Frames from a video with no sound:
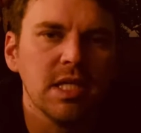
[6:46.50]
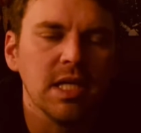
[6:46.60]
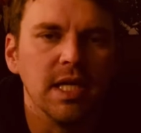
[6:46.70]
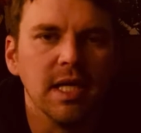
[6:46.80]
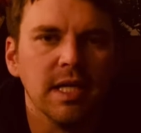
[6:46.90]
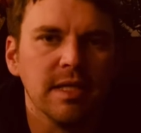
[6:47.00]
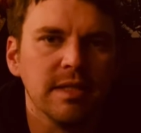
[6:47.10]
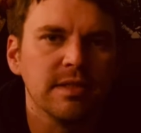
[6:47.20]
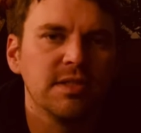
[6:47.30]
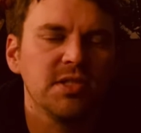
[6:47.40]

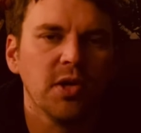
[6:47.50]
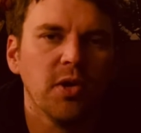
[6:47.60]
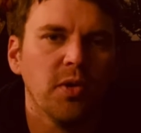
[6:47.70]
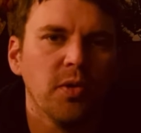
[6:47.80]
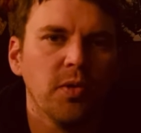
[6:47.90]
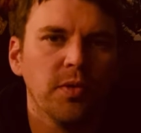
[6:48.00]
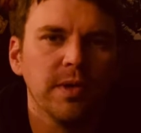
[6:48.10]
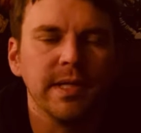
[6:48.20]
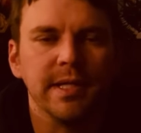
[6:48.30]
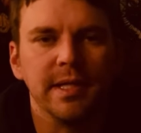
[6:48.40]
Uh, so,
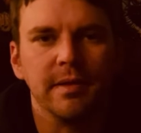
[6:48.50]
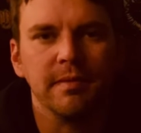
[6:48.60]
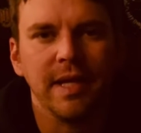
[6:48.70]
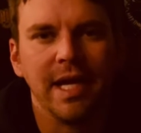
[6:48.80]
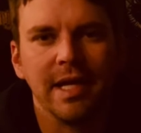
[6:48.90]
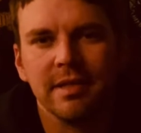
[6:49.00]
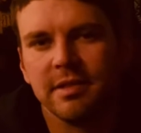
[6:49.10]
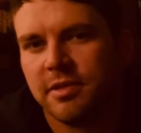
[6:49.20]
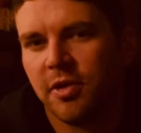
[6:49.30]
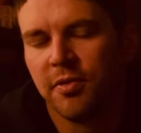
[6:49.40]
uh,
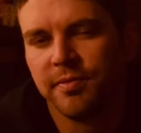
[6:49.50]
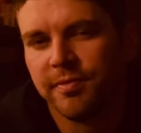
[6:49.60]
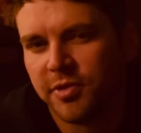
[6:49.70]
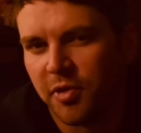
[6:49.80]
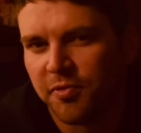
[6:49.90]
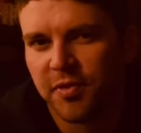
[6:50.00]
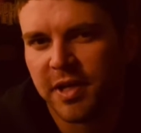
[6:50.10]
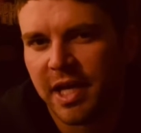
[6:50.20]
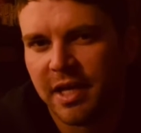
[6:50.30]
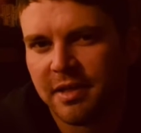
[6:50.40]
and don't don't
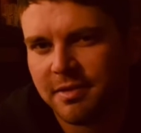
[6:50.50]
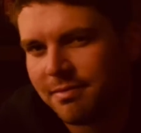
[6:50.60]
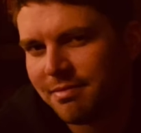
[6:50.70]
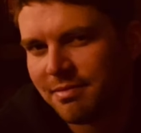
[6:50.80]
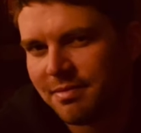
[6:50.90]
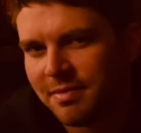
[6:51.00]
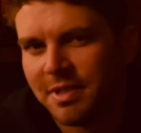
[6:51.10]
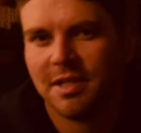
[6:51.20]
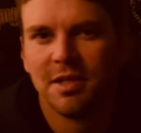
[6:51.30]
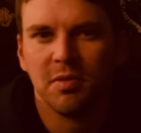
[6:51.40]
forget
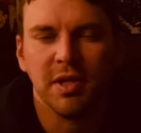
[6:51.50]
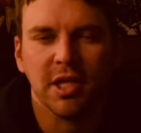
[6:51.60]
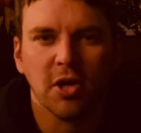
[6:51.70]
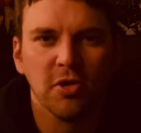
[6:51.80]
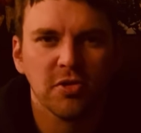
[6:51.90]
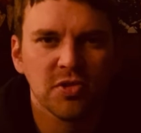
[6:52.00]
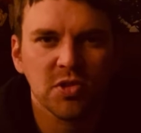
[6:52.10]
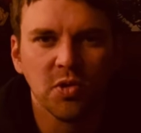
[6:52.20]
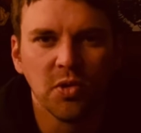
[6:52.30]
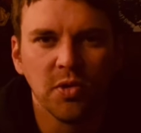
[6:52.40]
when they go to the
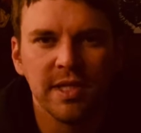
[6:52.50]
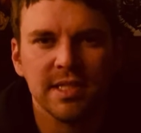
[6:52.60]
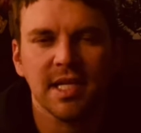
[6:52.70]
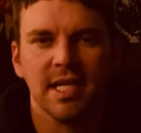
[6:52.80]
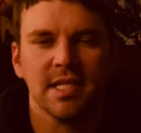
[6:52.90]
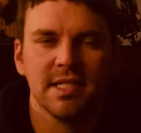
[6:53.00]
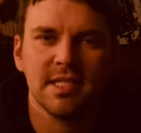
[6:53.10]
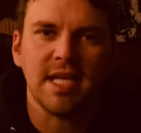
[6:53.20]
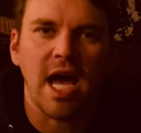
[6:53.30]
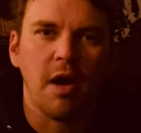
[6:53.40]
school and it says
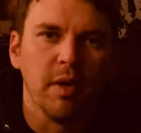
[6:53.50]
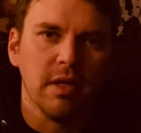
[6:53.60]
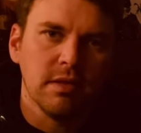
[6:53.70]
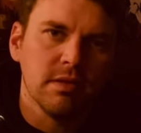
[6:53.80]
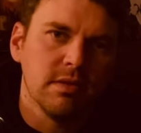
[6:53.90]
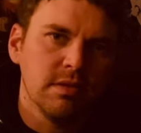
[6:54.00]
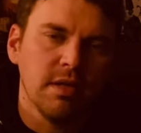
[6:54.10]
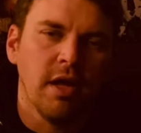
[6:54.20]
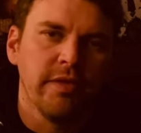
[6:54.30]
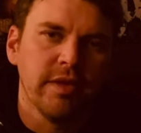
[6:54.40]
Samhain
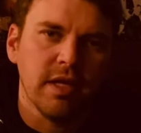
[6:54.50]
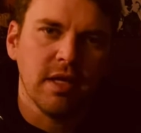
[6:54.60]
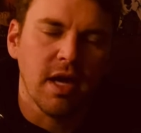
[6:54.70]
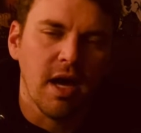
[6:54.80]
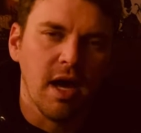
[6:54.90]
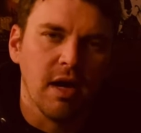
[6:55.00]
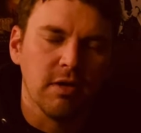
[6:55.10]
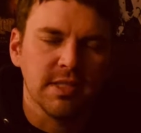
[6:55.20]
on the uh, or